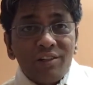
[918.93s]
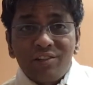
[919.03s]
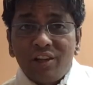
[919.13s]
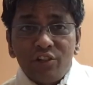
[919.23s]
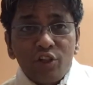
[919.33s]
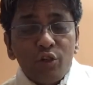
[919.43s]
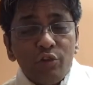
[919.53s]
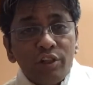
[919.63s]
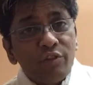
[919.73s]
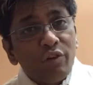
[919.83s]
it's
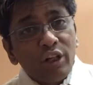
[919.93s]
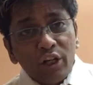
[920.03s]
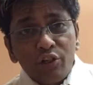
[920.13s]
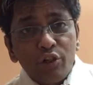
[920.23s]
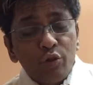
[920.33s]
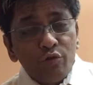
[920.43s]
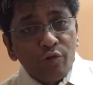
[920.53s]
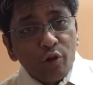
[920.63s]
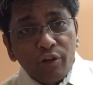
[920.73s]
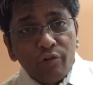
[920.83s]
continuing, it will continue
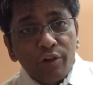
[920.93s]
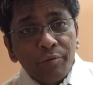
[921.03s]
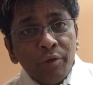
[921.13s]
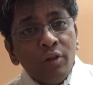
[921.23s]
forever,